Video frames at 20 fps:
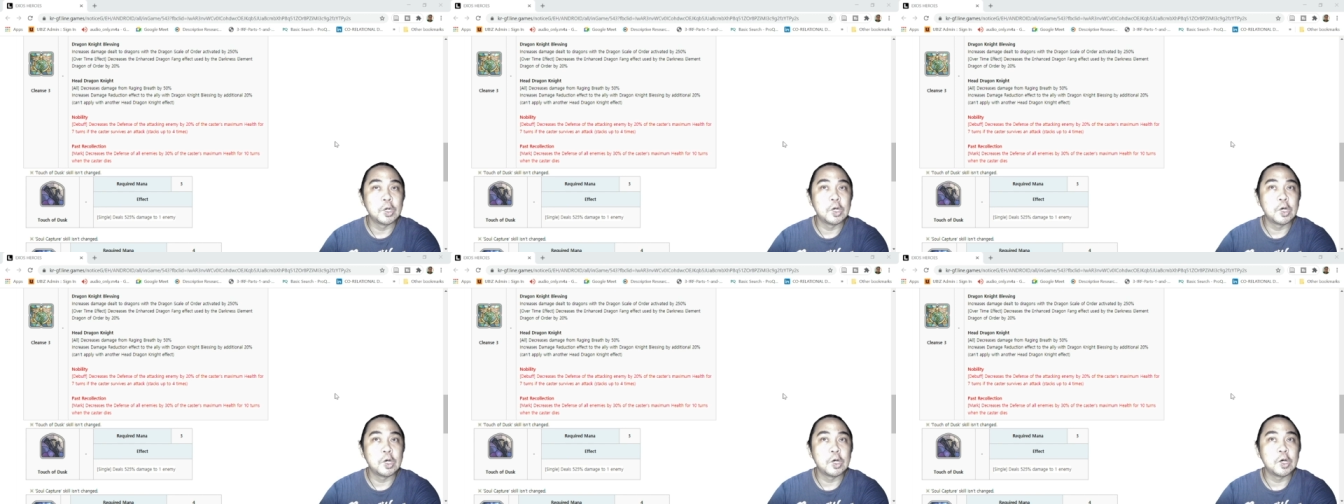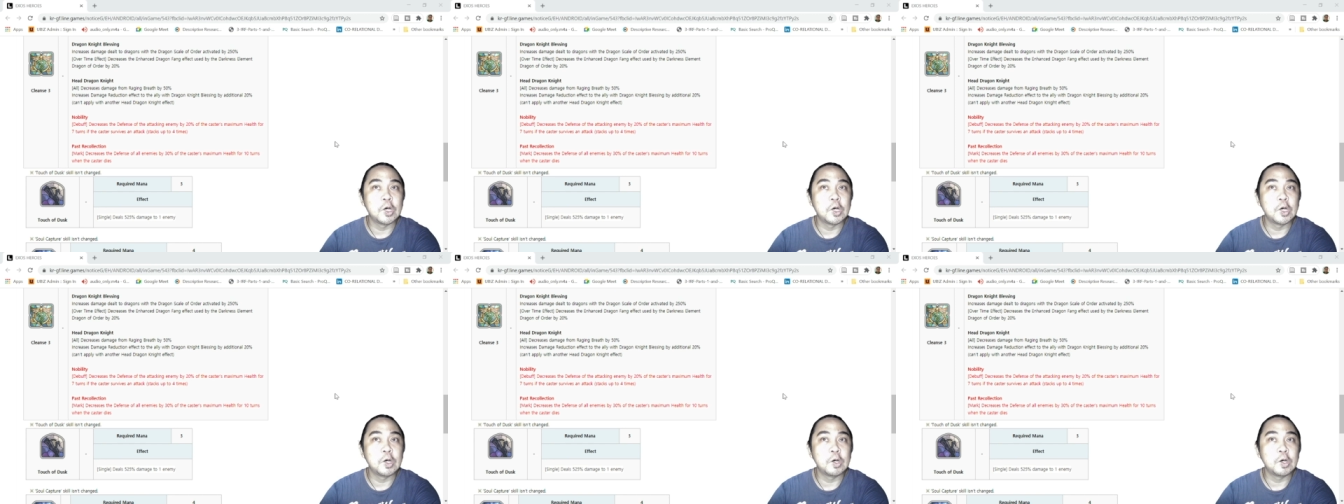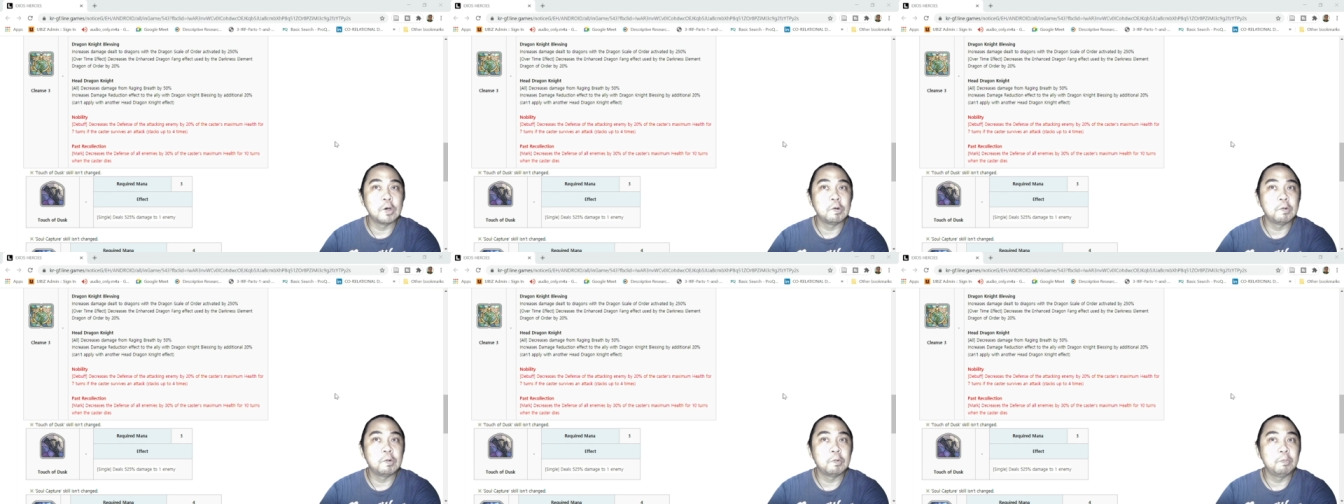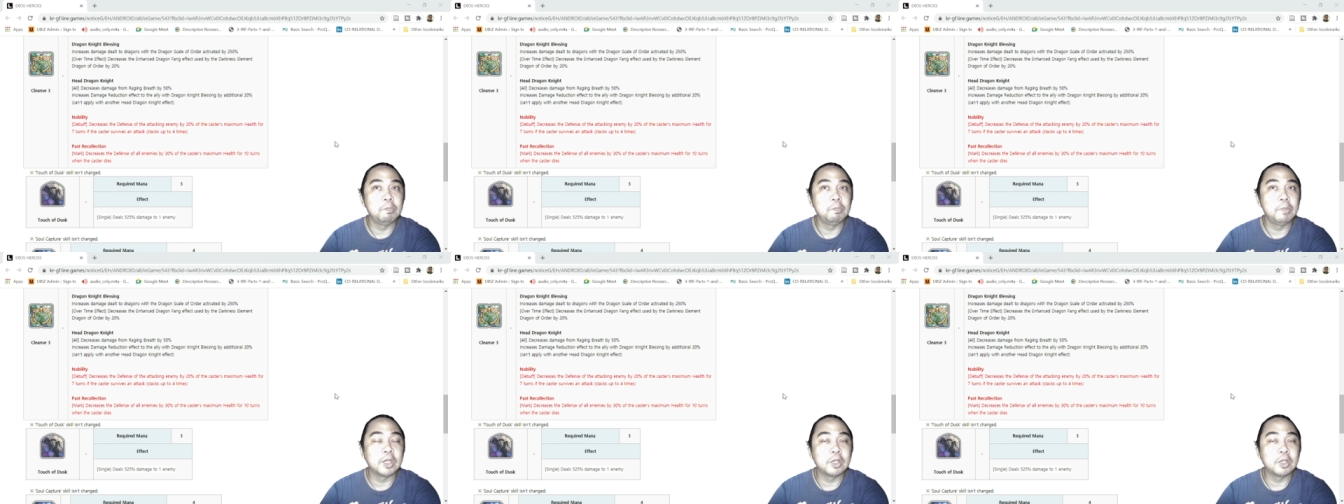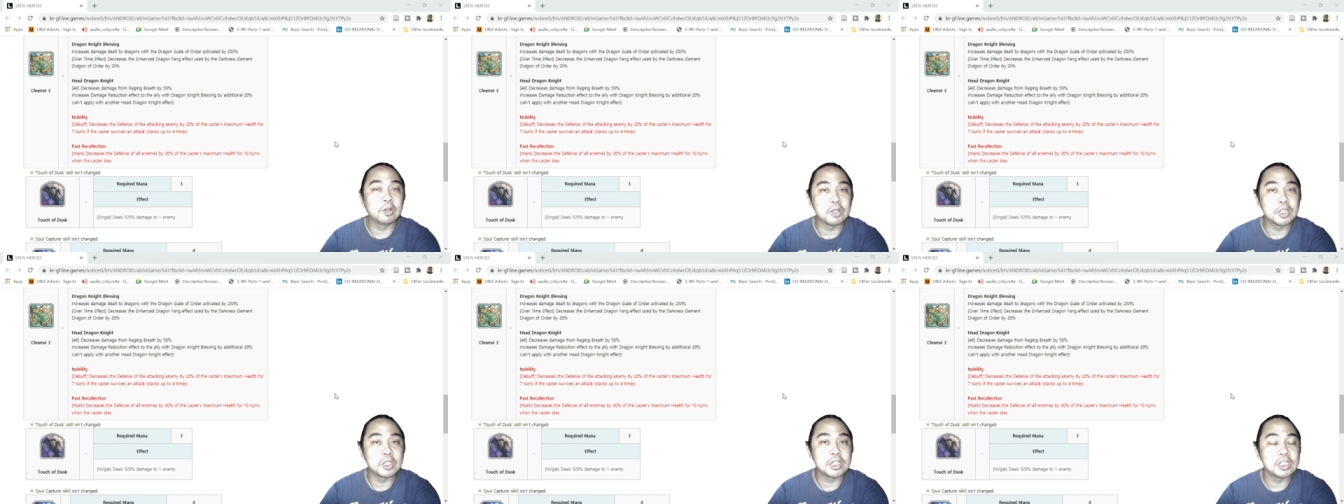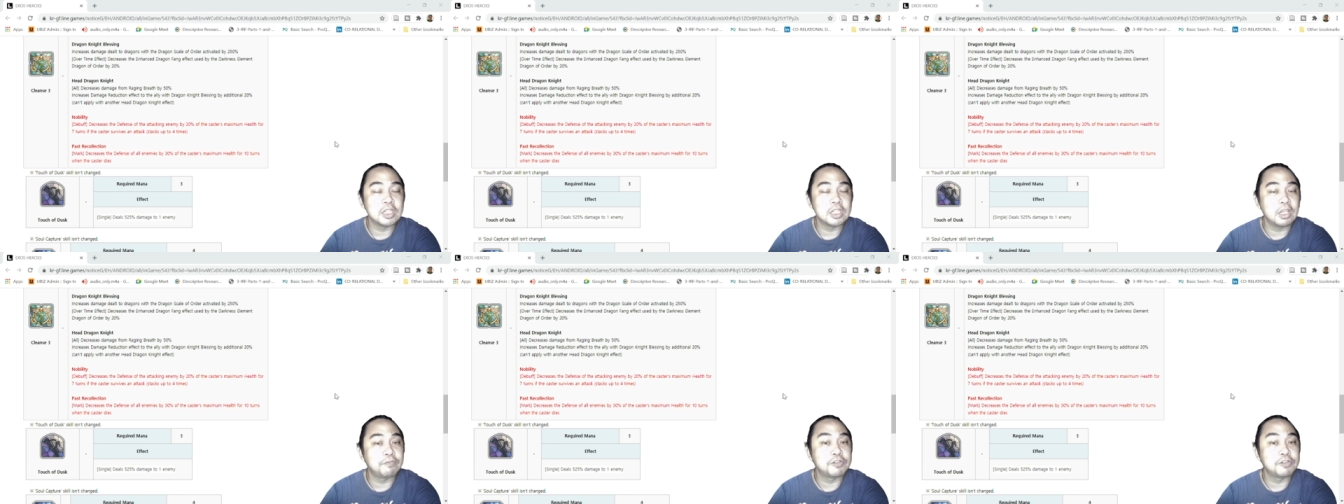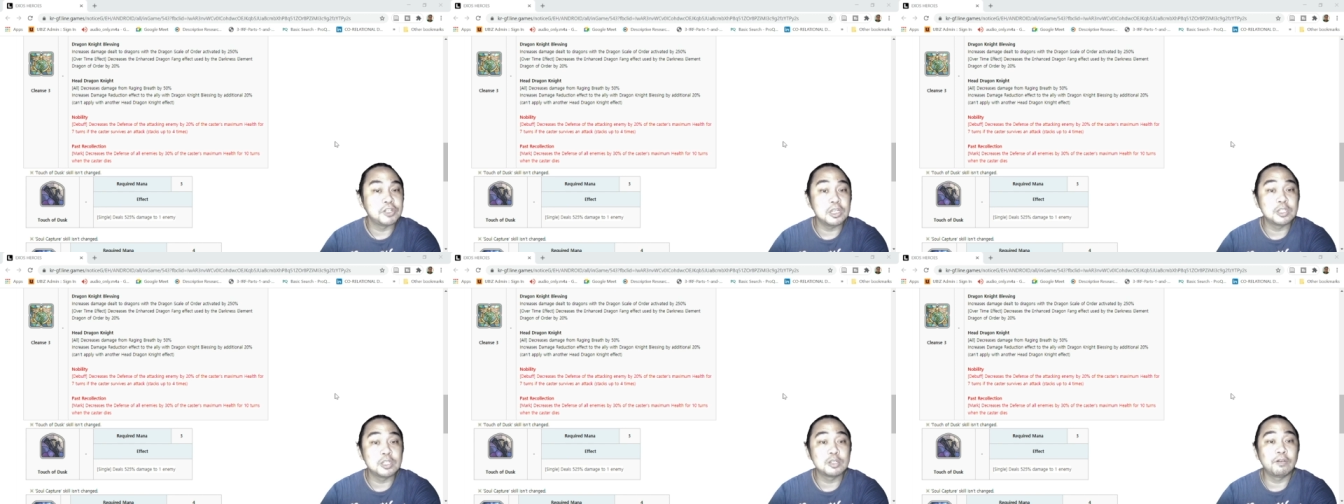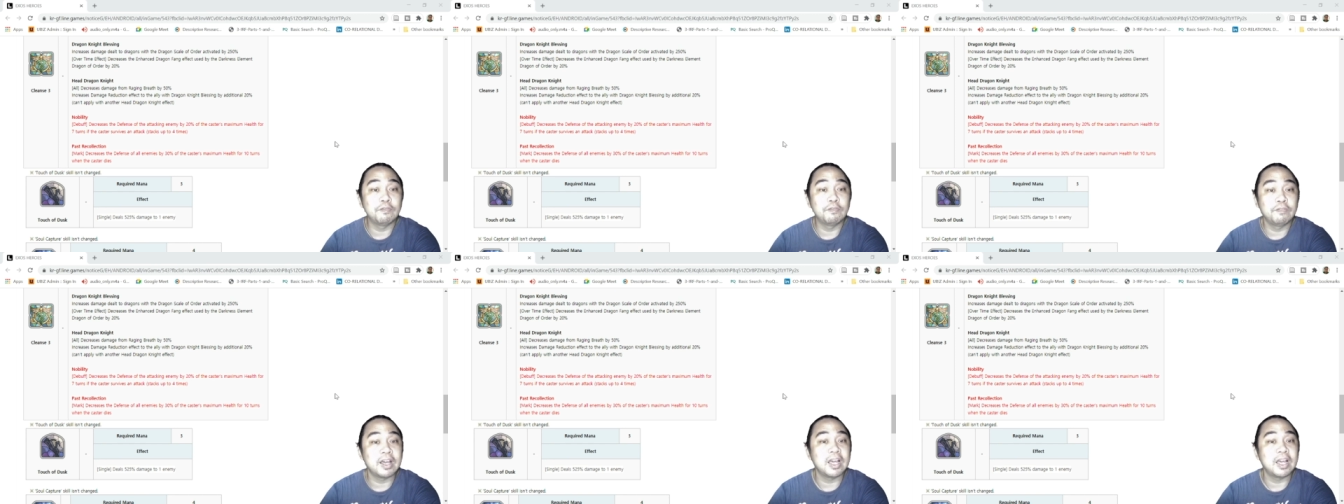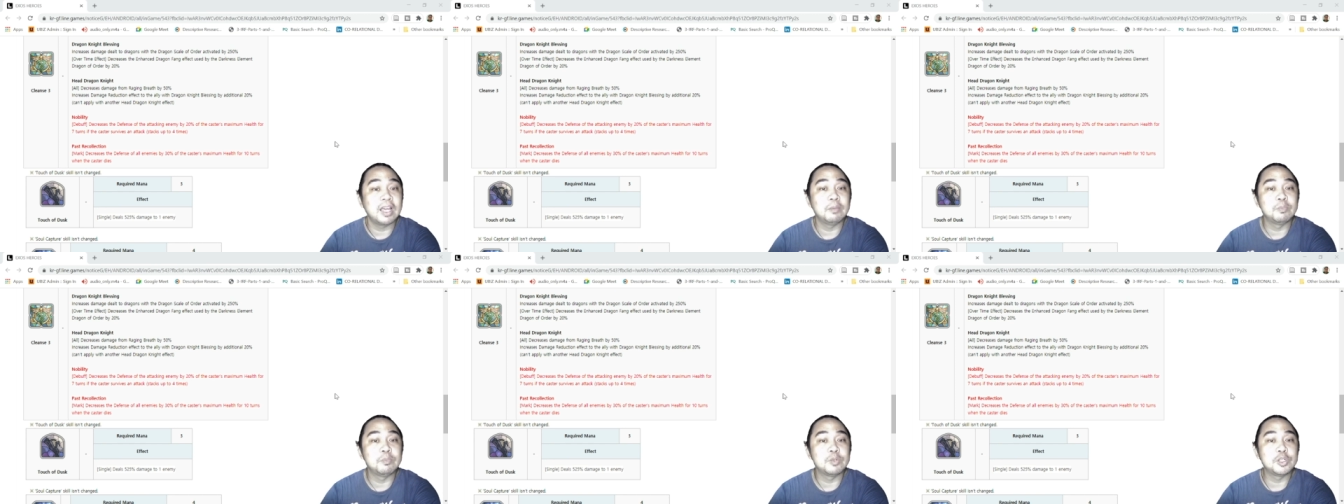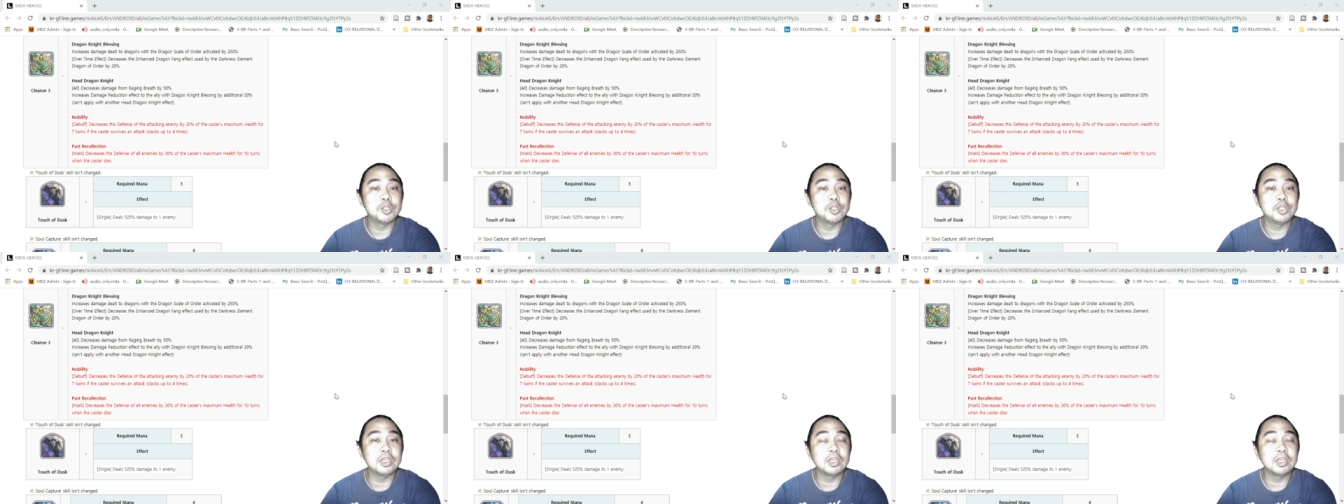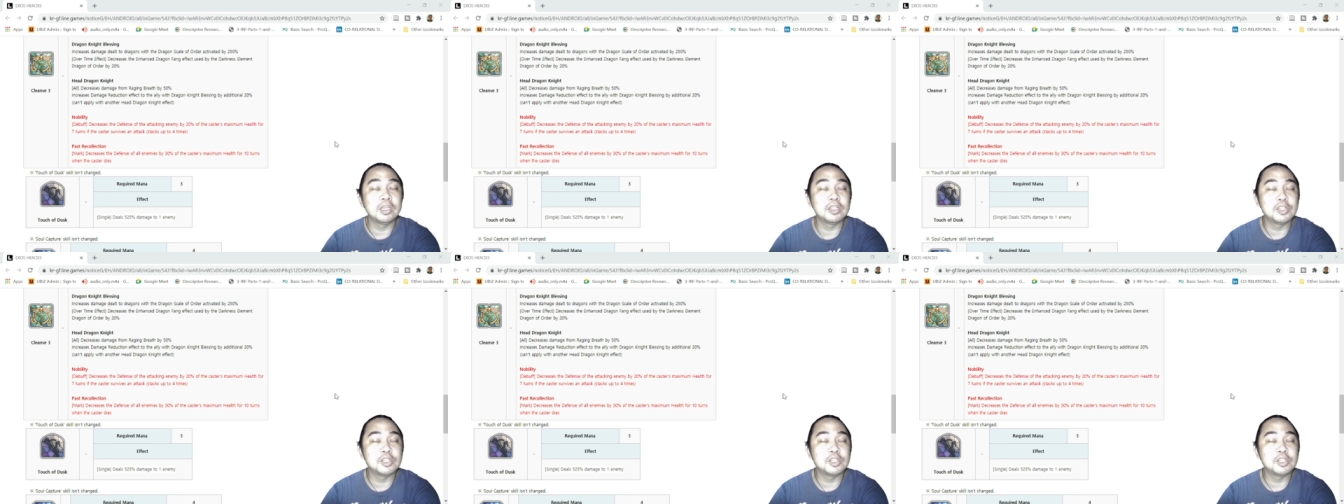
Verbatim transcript: Uh, because if she survives, she,